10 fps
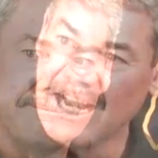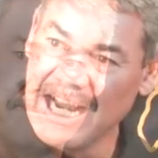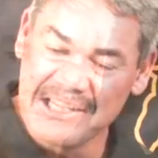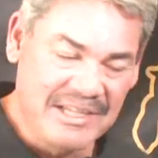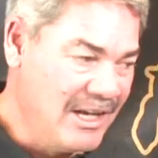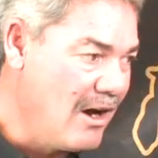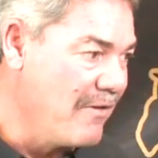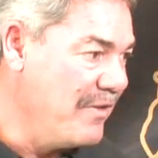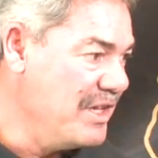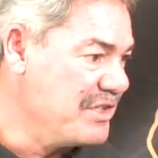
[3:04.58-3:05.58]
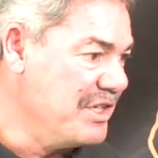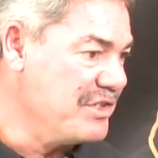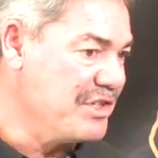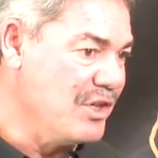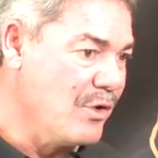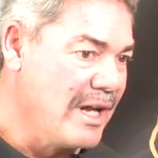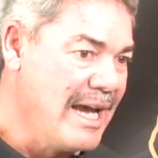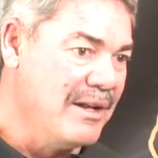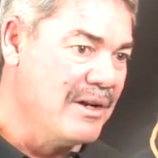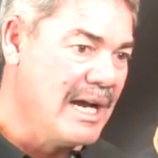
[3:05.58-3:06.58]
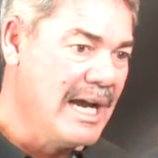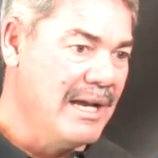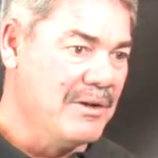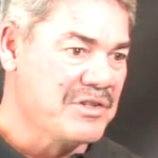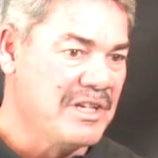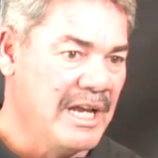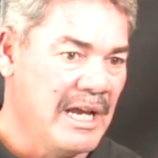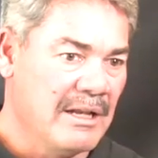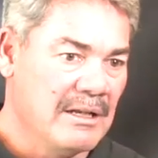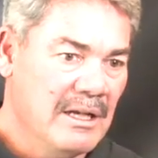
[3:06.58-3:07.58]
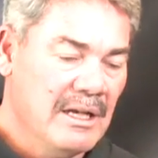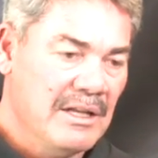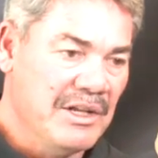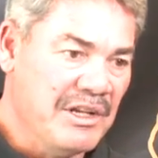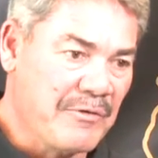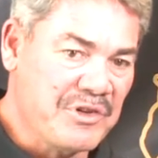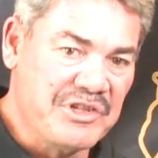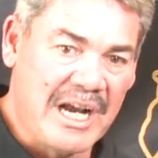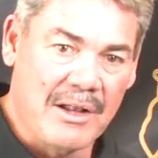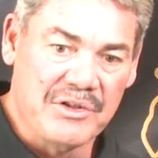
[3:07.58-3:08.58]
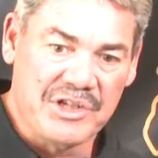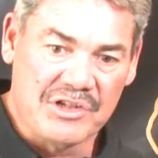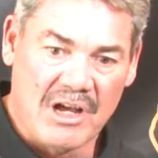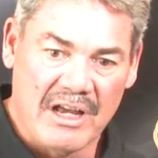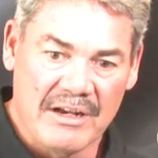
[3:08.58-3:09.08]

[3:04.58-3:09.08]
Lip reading: I see offenses, you know, and I understand the different challenges